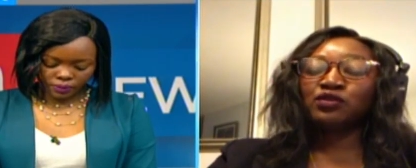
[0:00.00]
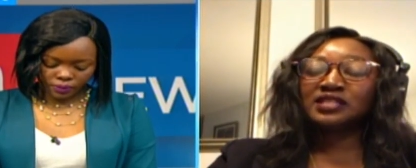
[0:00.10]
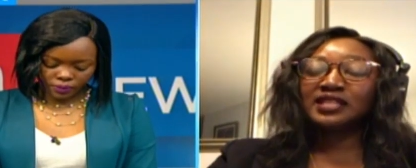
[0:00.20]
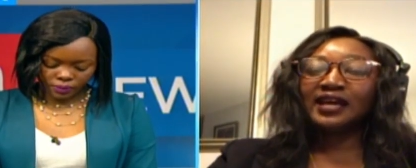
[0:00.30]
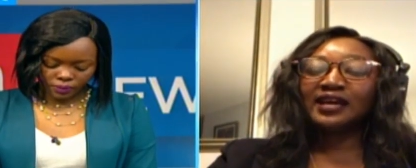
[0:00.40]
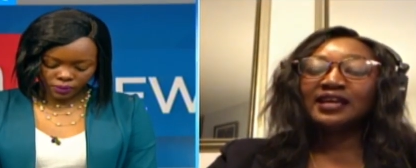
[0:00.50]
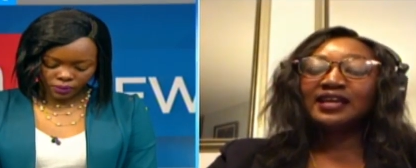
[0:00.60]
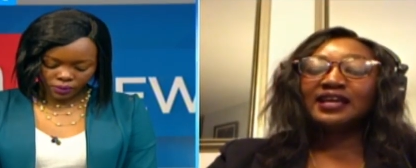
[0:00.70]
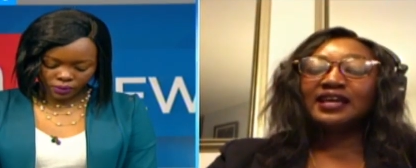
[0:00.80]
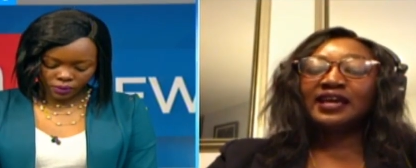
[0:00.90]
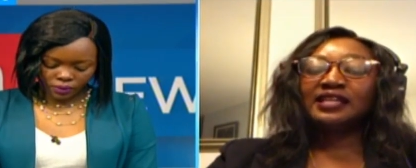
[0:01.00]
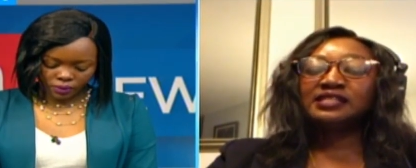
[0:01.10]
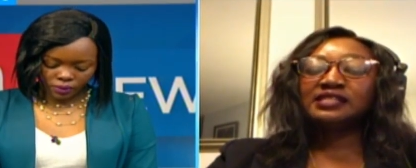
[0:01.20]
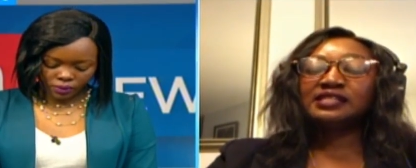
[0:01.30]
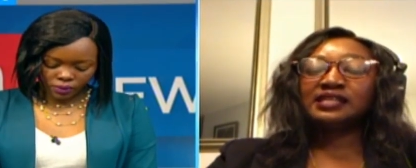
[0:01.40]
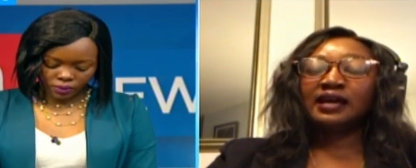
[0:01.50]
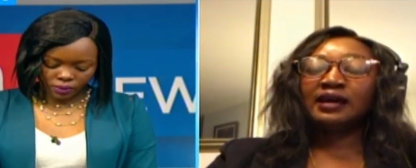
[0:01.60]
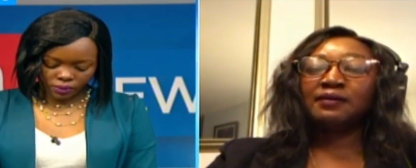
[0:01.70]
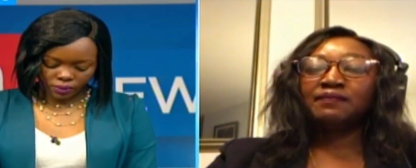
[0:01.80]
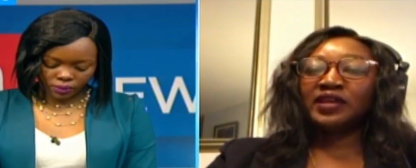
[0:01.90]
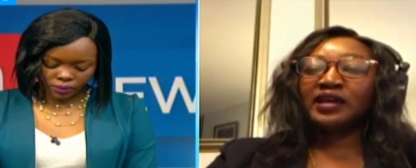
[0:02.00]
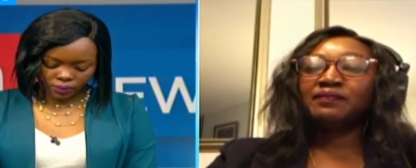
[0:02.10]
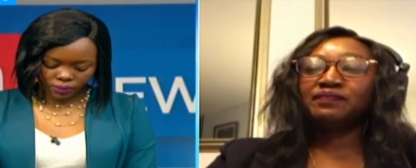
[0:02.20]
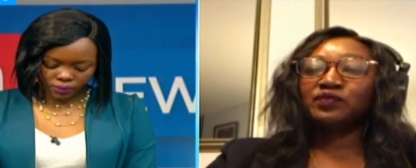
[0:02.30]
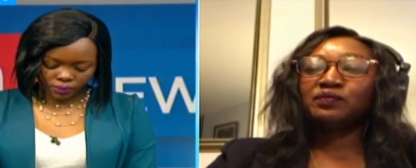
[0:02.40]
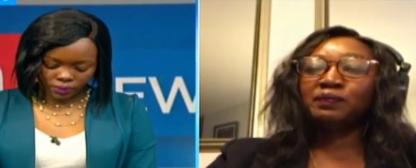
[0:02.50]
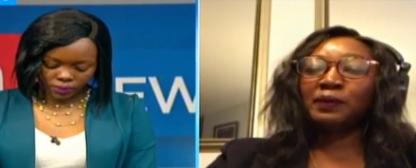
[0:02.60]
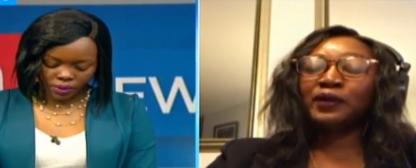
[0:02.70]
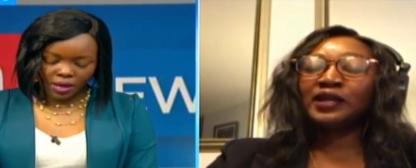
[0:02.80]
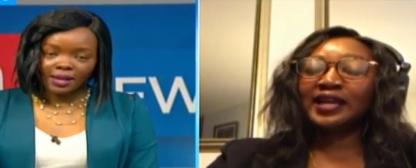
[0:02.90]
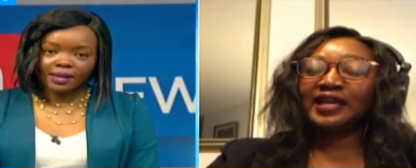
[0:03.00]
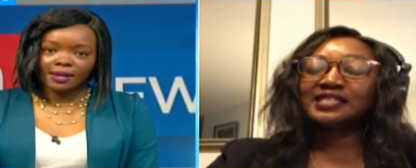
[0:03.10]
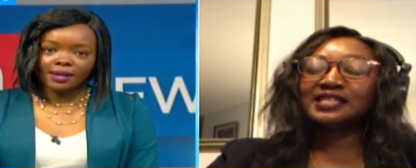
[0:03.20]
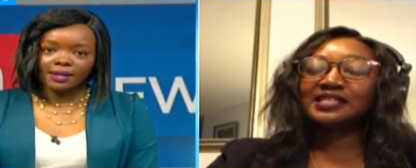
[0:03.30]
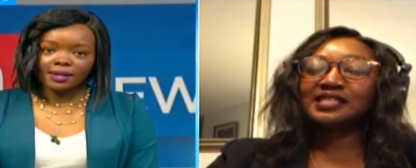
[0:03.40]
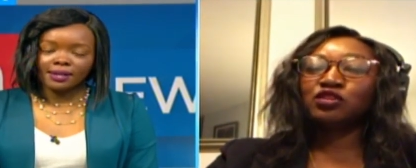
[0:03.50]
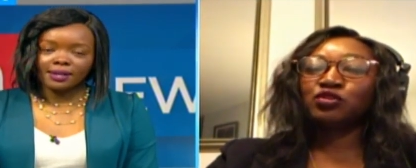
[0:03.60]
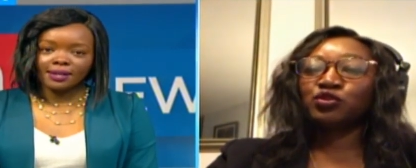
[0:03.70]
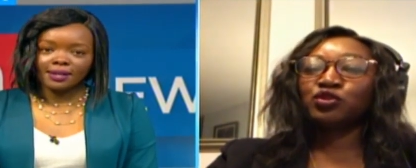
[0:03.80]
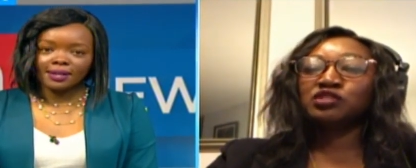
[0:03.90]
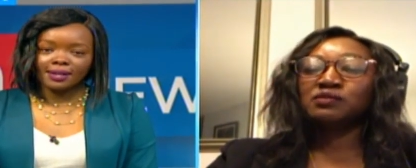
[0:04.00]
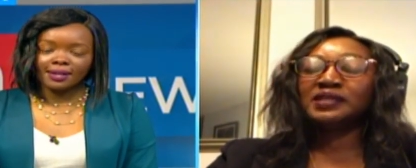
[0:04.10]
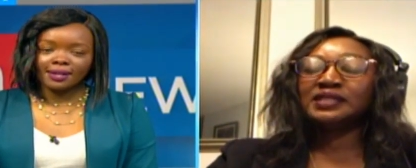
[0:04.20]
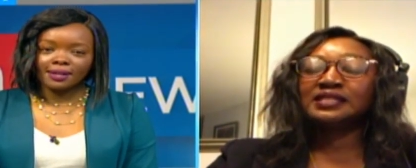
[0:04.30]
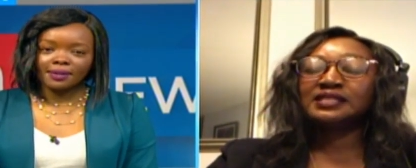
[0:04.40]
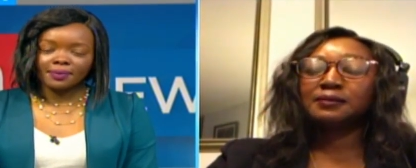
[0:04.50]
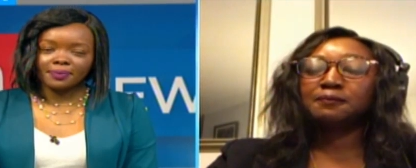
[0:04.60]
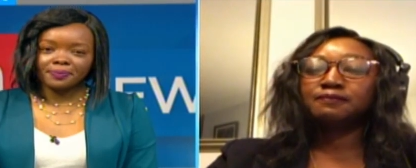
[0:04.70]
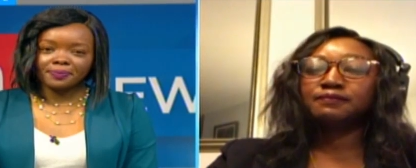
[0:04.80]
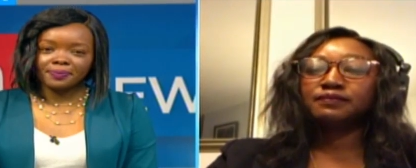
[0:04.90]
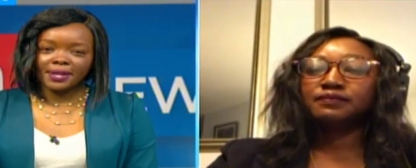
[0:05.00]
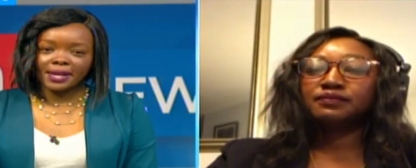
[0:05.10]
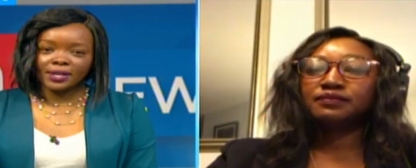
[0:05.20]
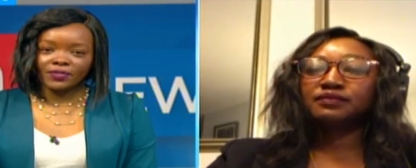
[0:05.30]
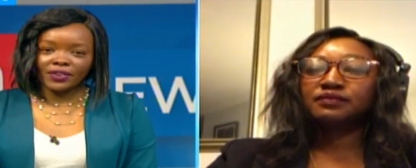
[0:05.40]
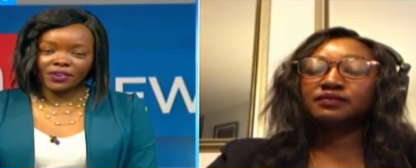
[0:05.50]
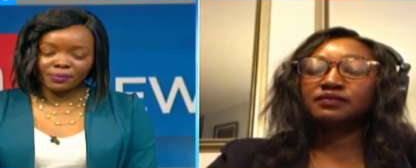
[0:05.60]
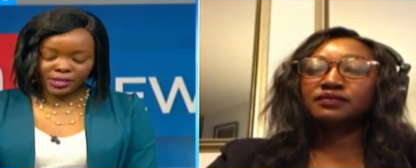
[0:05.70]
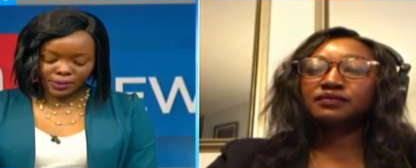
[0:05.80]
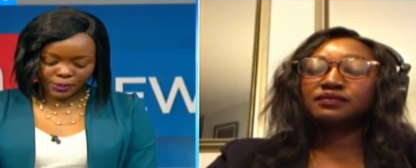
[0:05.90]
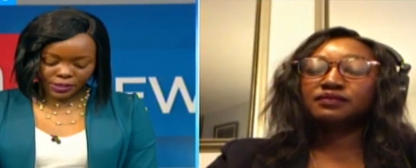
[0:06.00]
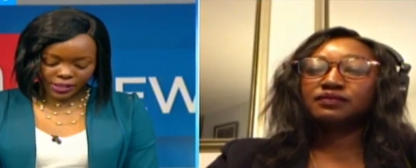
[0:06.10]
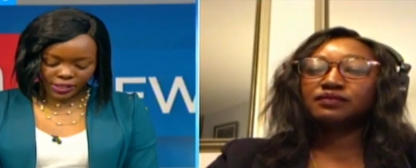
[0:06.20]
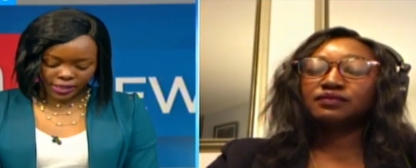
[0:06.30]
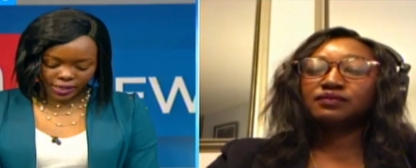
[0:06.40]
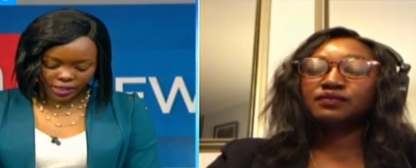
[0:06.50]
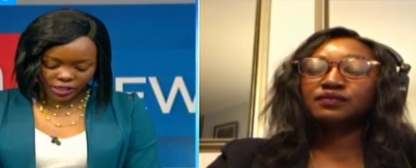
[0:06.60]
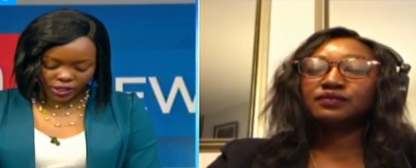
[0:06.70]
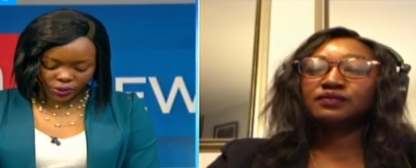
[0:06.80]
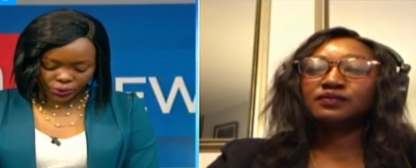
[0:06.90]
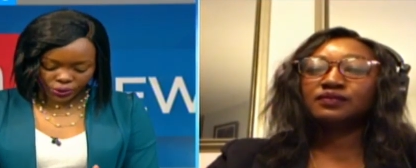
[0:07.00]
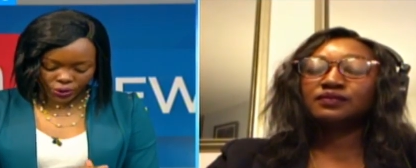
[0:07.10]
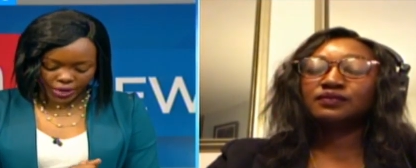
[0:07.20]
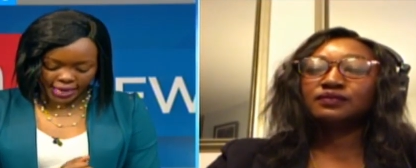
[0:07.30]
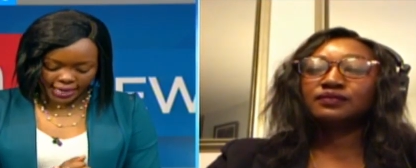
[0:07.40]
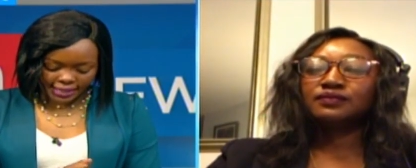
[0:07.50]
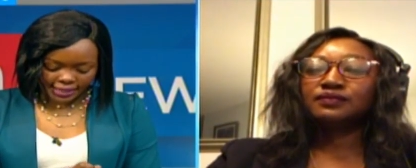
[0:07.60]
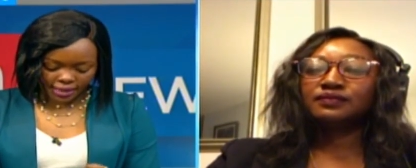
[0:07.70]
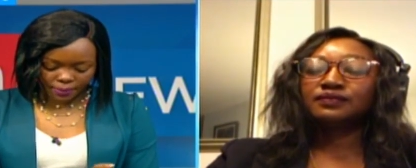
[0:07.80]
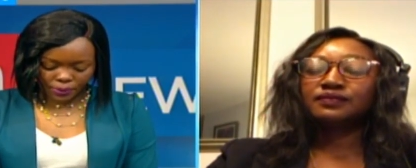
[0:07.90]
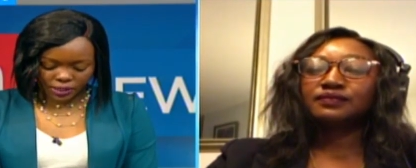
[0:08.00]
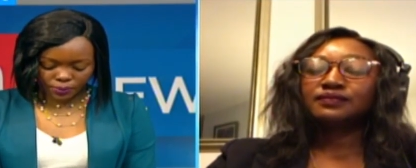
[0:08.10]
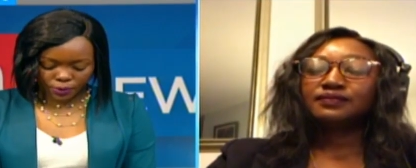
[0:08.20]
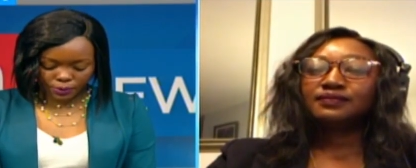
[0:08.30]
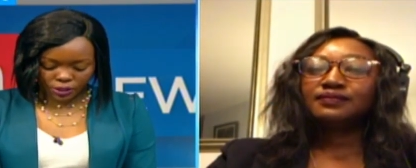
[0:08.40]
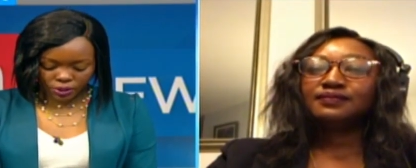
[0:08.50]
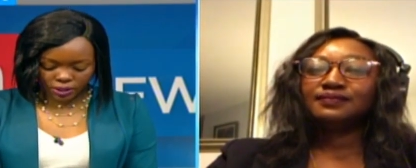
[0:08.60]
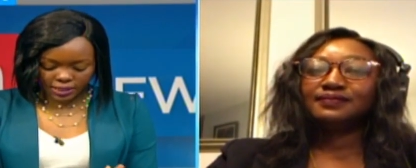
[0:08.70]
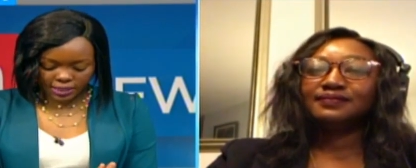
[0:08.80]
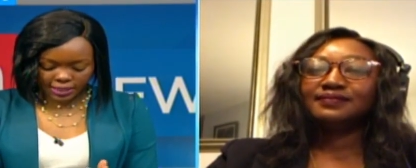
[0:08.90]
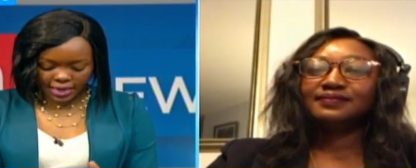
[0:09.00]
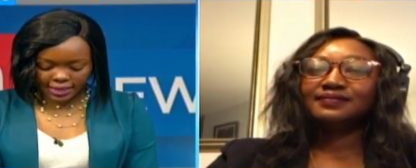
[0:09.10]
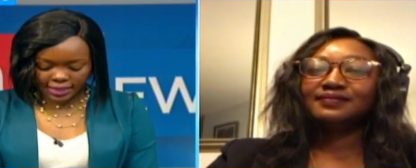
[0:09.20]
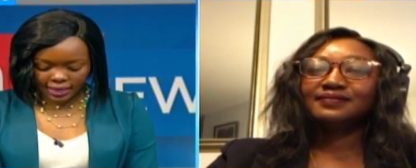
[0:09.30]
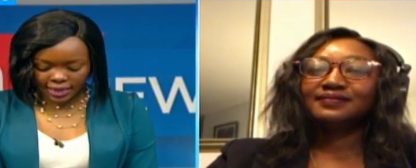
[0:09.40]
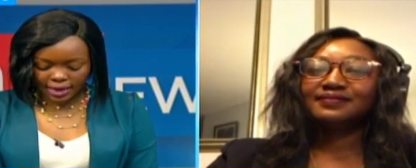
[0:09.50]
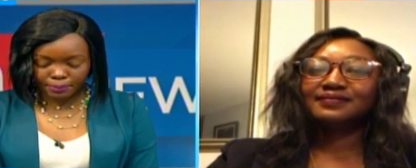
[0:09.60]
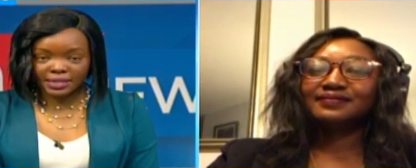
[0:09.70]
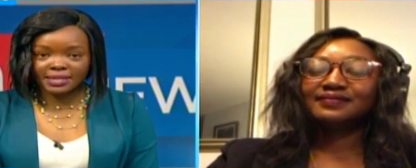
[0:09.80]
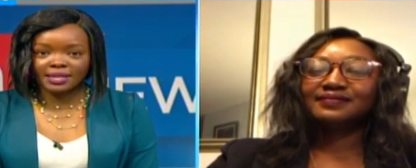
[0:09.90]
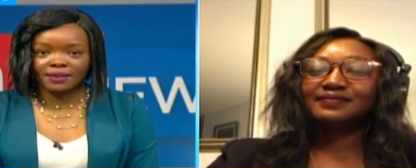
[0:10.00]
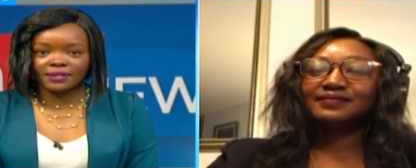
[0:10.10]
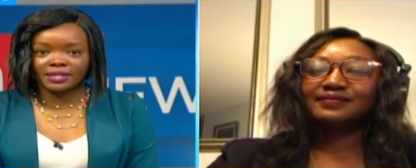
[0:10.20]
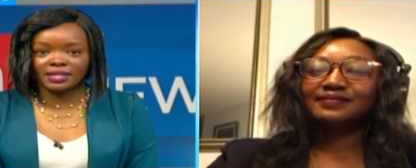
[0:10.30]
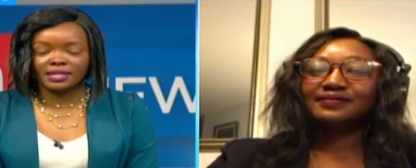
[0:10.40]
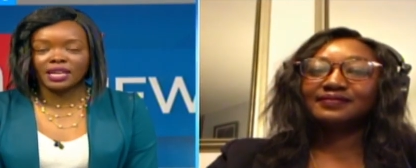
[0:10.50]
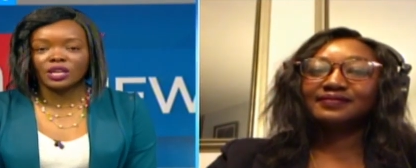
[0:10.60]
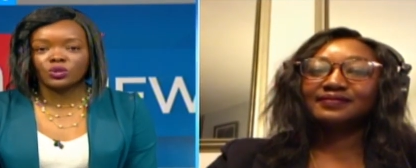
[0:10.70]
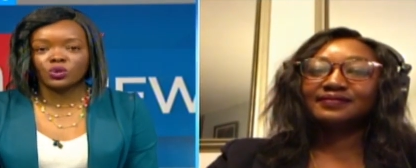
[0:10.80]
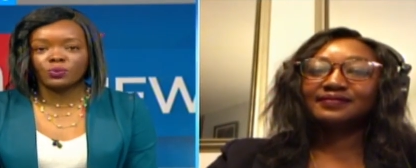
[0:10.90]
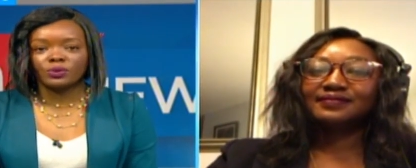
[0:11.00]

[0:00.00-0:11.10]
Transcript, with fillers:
Speaker 1: out there and um, yeah, people can access it through those means.
Speaker 2: Thank you very much. Patricia Nyinguro is a principal metrologist at the Climate Services. Thank you so